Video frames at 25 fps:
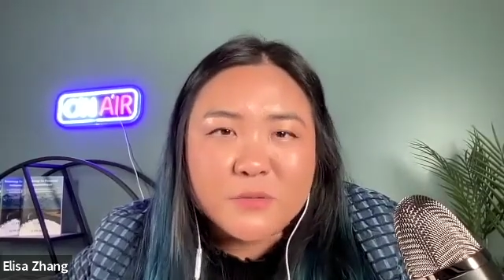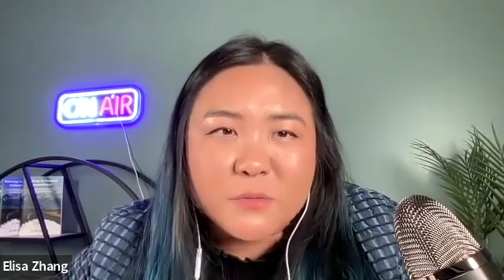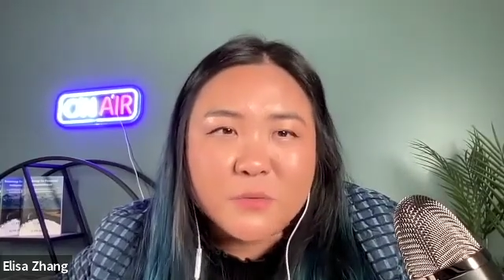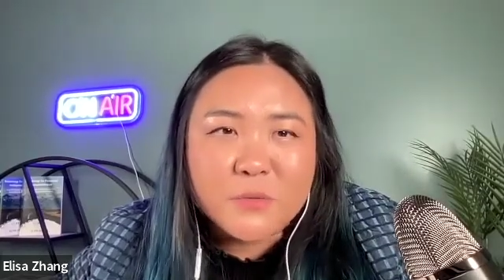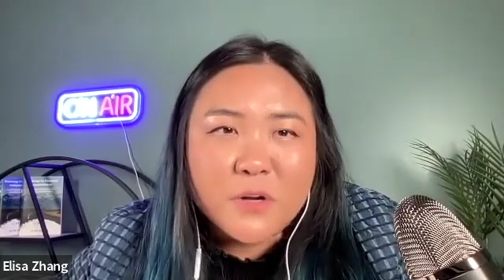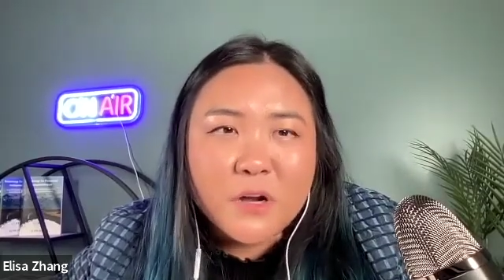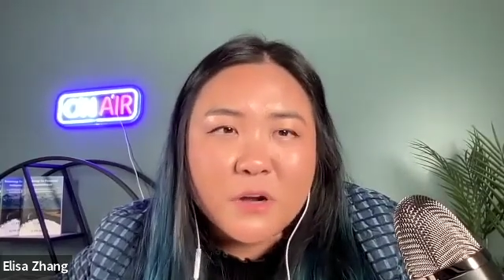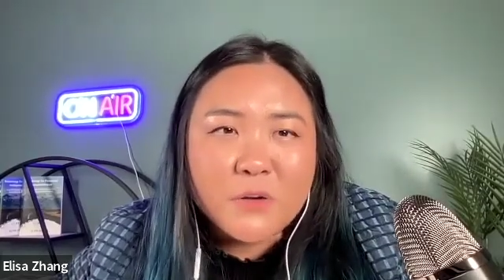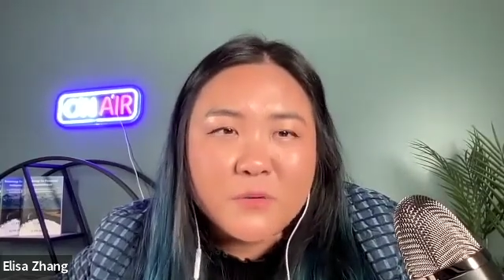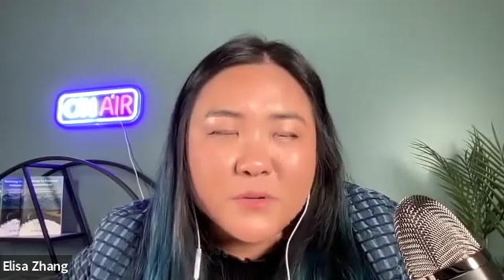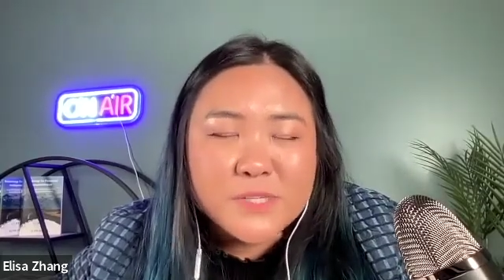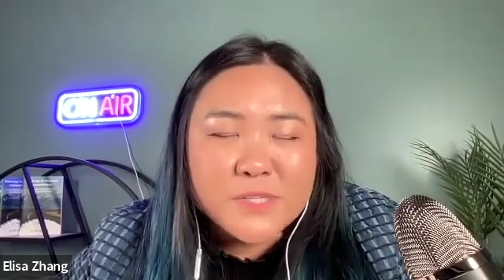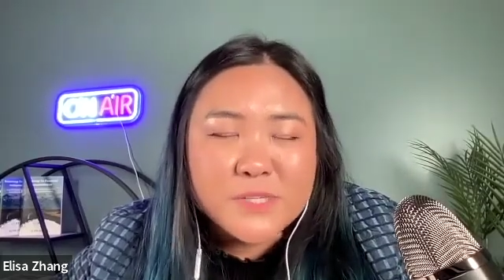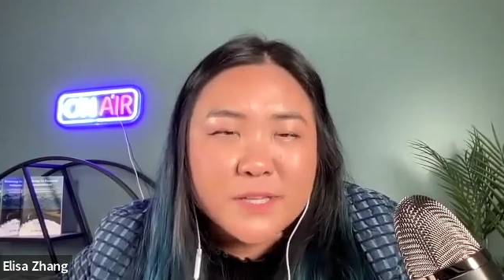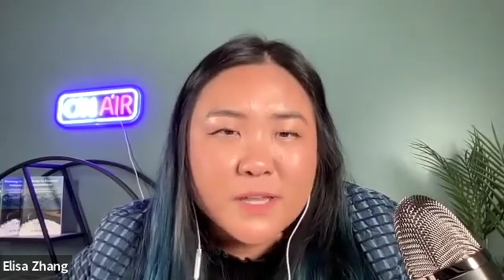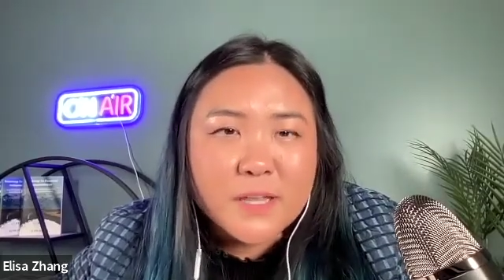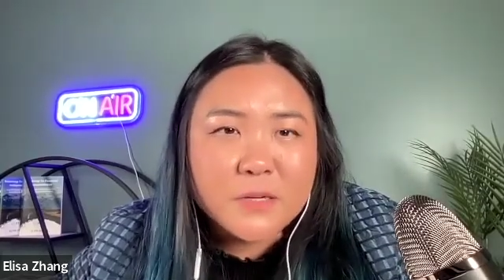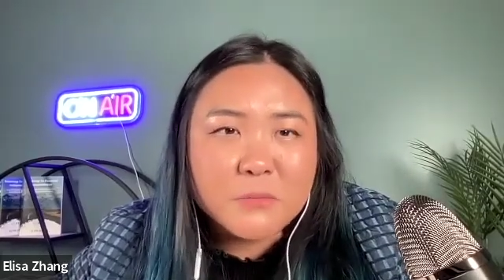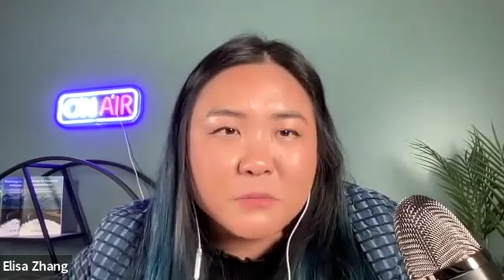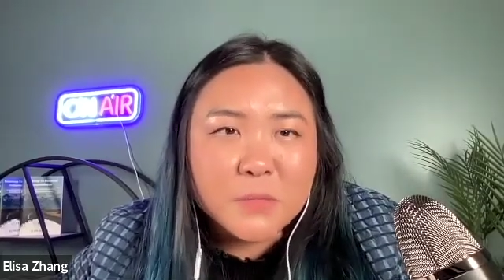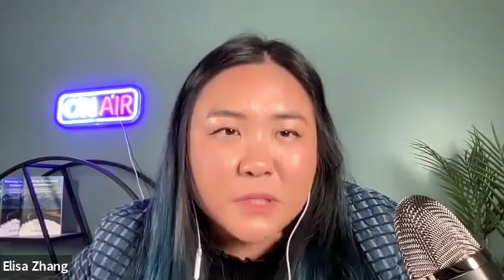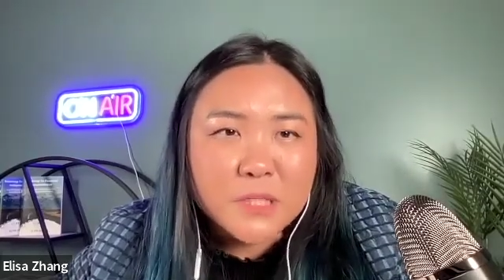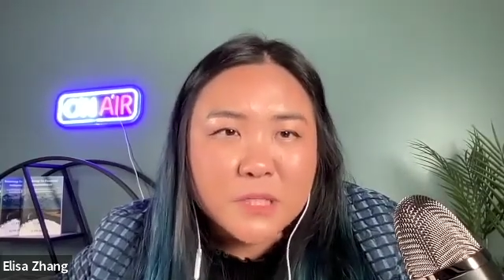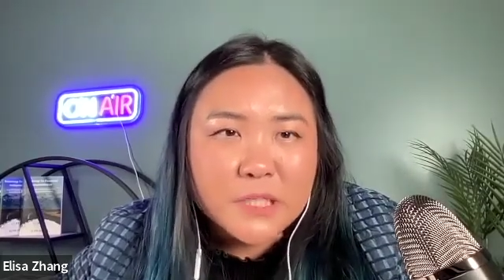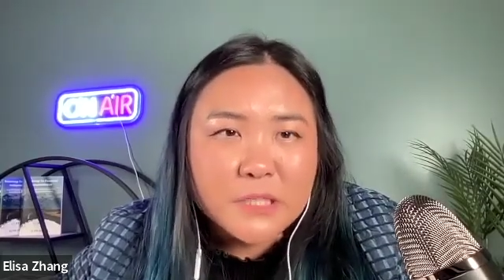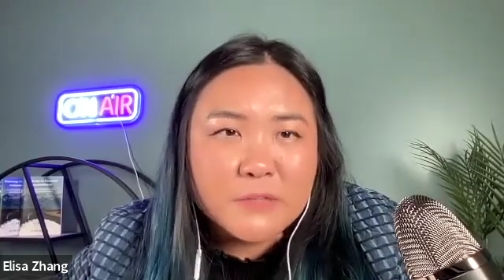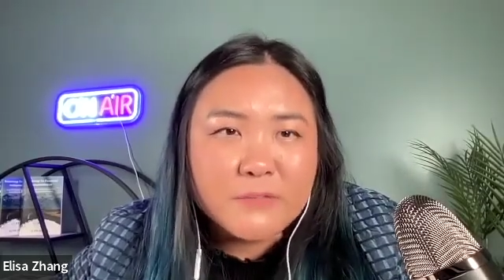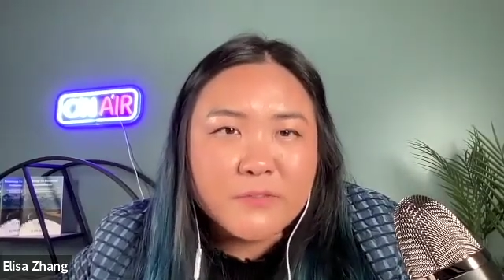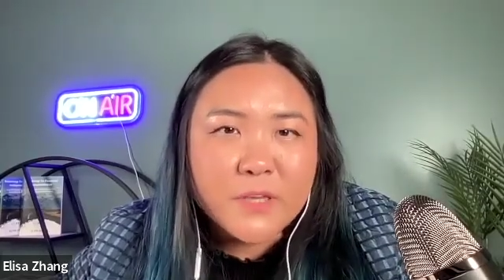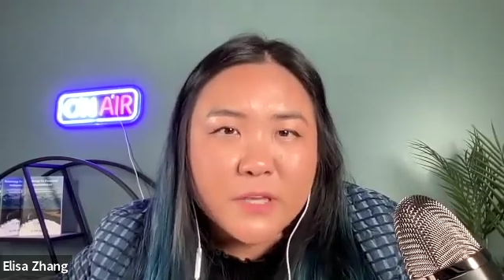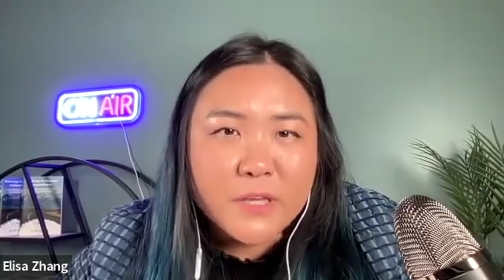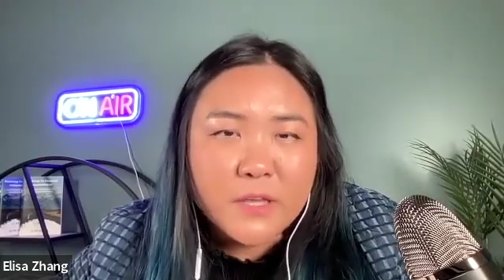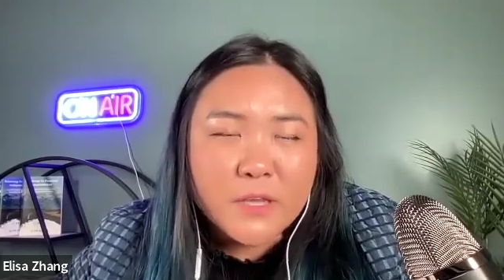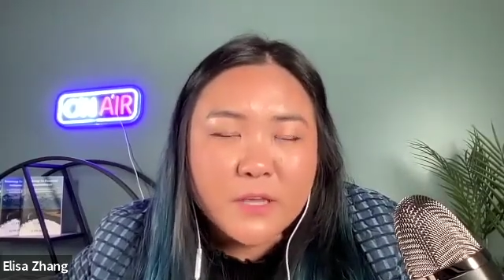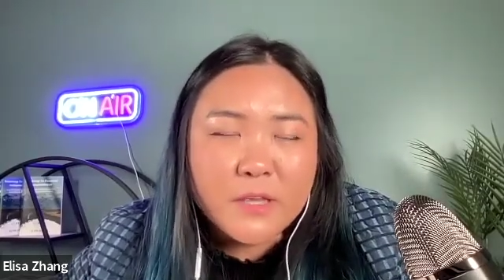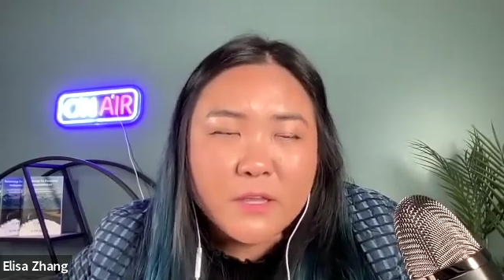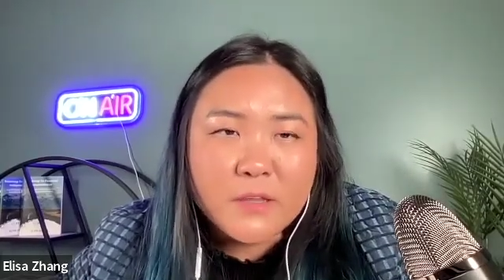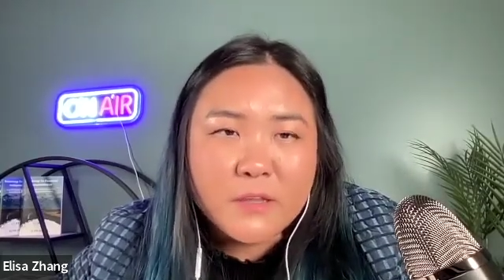We're always kind of
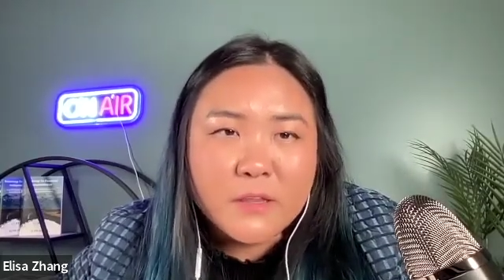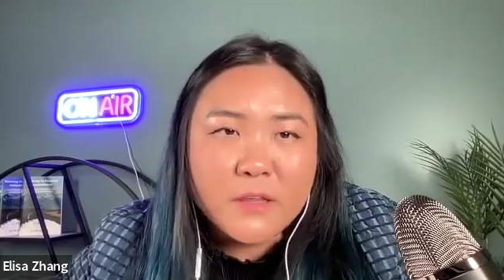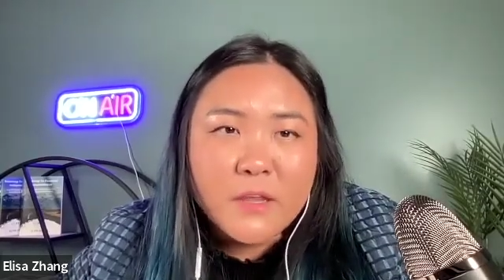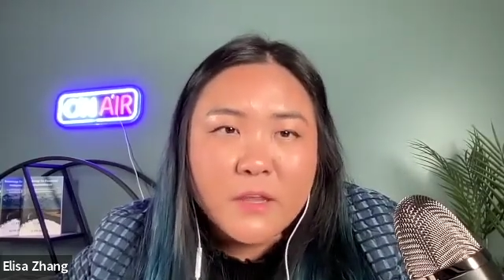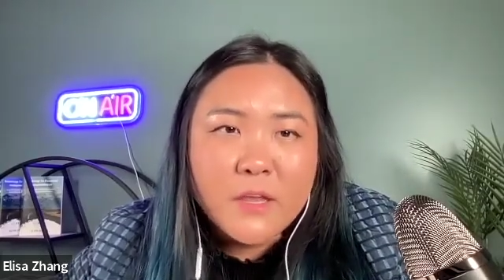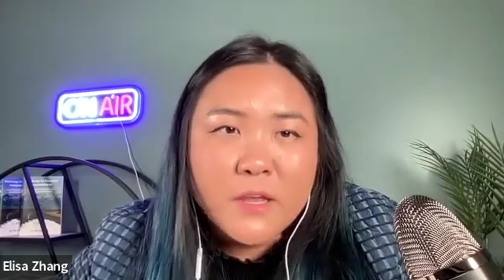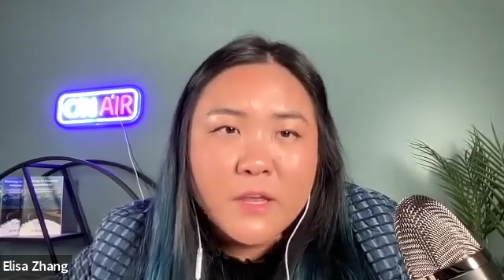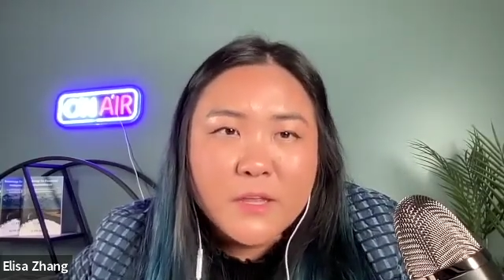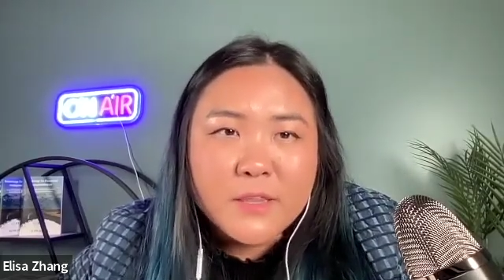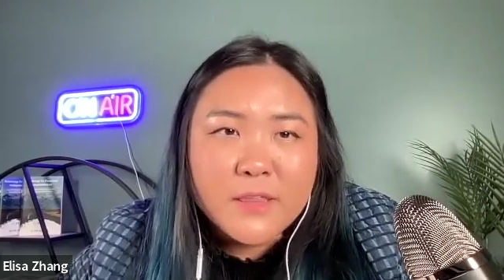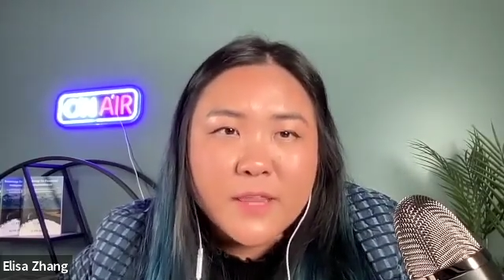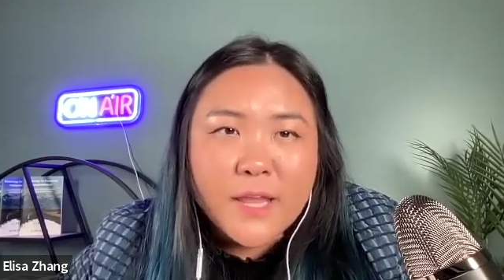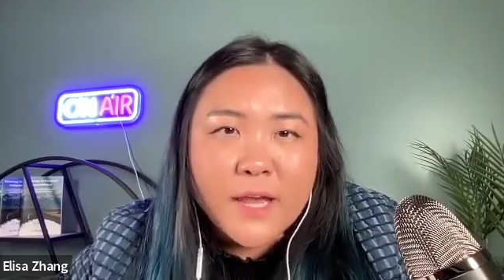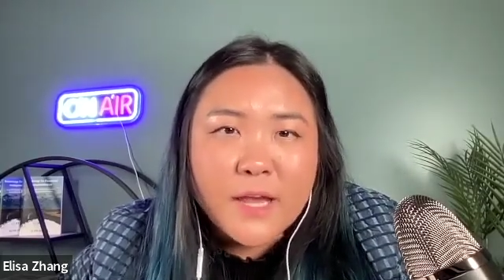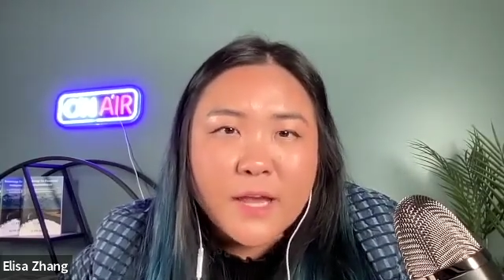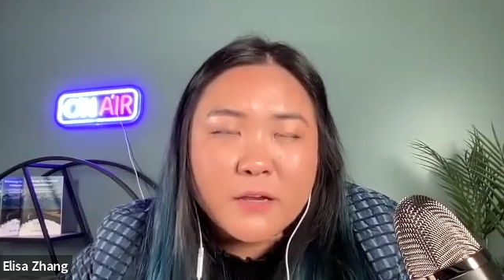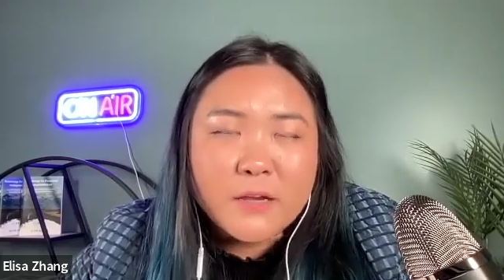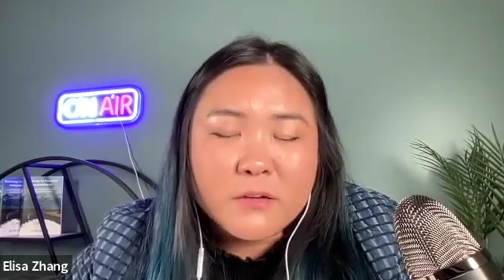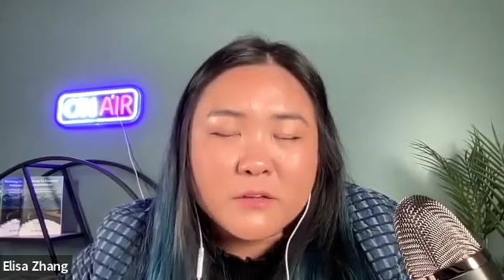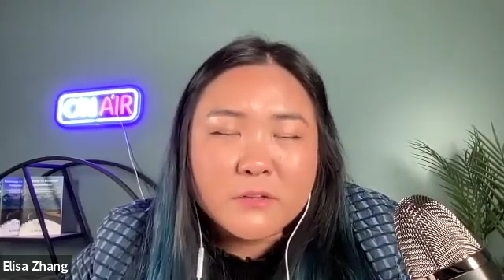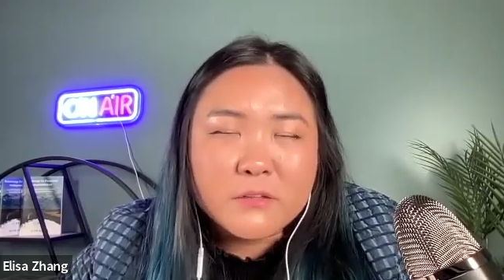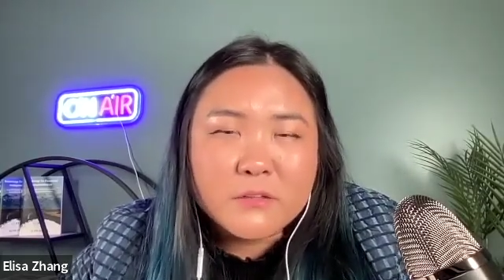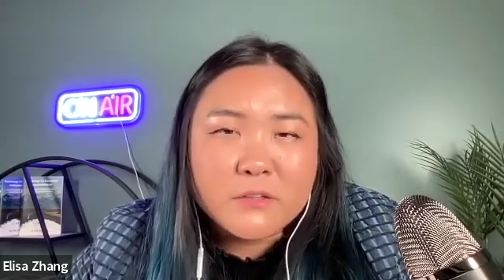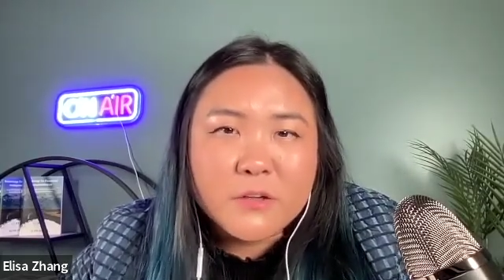believing in that,